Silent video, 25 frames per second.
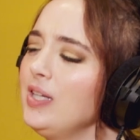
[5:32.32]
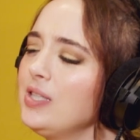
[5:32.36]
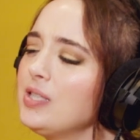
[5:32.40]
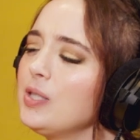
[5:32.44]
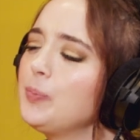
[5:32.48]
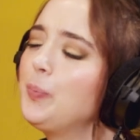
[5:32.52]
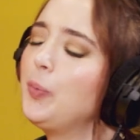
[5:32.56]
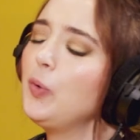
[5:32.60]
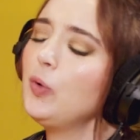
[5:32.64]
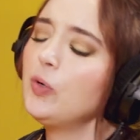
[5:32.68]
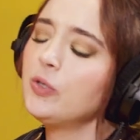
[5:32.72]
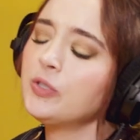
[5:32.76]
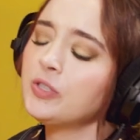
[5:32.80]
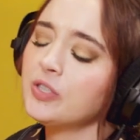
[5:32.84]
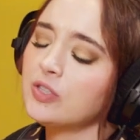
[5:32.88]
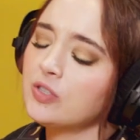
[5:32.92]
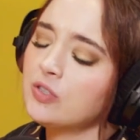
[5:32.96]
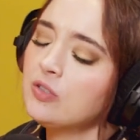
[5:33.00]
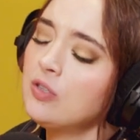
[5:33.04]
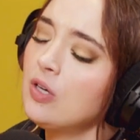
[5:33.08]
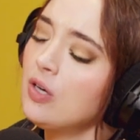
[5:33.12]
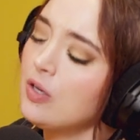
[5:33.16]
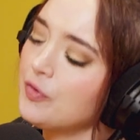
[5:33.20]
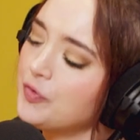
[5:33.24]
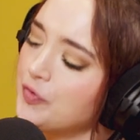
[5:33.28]
suppose it's
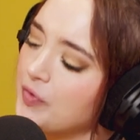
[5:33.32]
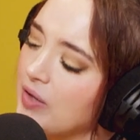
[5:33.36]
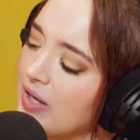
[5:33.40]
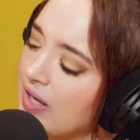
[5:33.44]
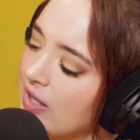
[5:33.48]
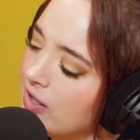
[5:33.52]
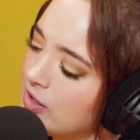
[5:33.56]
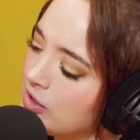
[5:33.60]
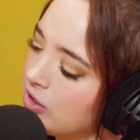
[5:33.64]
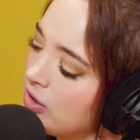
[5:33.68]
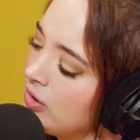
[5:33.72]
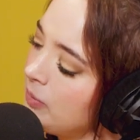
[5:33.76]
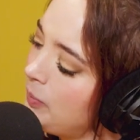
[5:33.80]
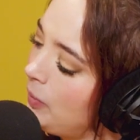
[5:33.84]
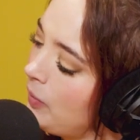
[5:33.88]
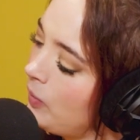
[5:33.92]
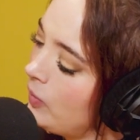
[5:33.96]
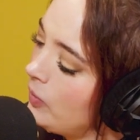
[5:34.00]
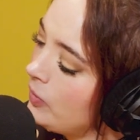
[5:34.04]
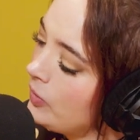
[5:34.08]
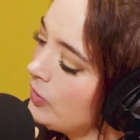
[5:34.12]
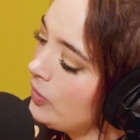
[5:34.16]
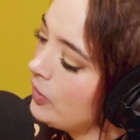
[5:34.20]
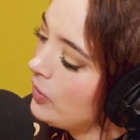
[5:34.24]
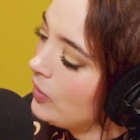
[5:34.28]
not
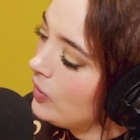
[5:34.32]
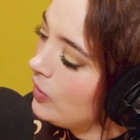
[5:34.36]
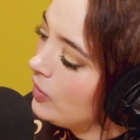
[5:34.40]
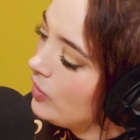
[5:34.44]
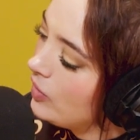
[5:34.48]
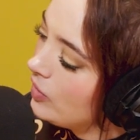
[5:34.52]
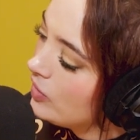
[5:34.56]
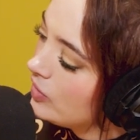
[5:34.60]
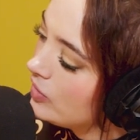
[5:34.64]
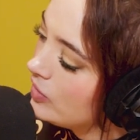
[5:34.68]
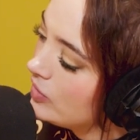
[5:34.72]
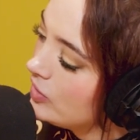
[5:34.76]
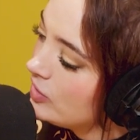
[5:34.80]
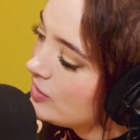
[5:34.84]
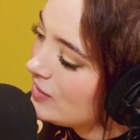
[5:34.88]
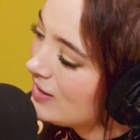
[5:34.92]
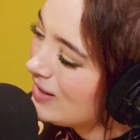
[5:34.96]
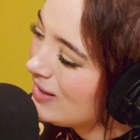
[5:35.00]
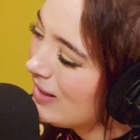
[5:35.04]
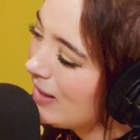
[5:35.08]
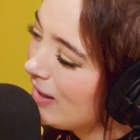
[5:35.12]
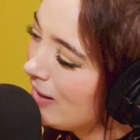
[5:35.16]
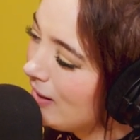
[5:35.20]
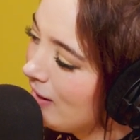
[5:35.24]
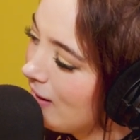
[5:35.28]
fashionable though.
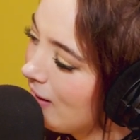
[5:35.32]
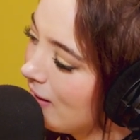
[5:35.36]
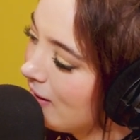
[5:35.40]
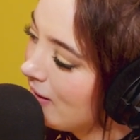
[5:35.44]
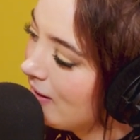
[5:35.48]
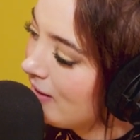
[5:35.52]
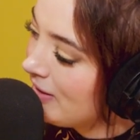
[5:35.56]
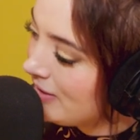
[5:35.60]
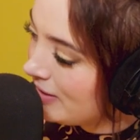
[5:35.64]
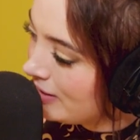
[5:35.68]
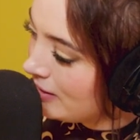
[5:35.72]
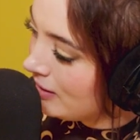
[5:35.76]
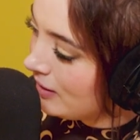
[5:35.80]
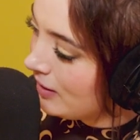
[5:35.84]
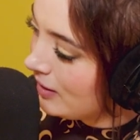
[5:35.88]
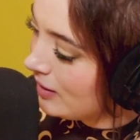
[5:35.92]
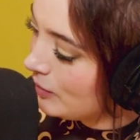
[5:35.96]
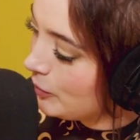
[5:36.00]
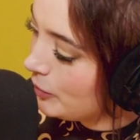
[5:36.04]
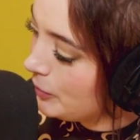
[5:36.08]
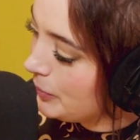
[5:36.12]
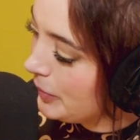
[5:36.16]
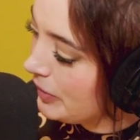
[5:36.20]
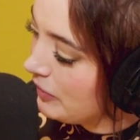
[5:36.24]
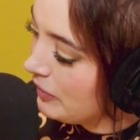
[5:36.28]
Celeriac and that would be